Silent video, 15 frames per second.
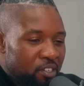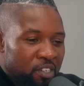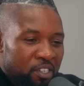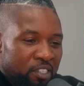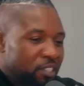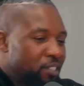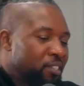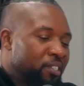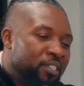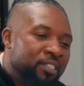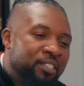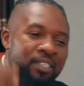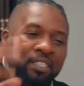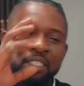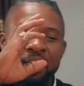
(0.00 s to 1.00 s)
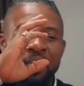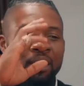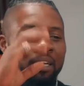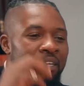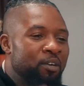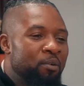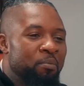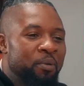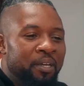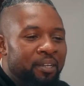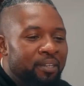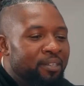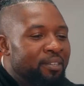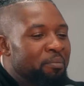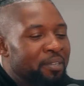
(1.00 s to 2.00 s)
You could just just just take a little
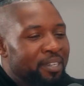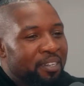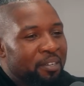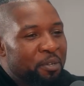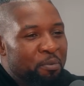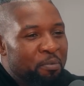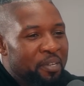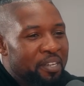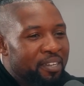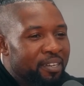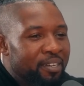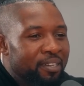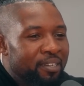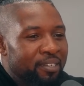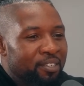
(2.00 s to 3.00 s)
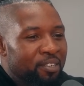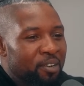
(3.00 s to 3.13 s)
bit. You'll be you'll be good.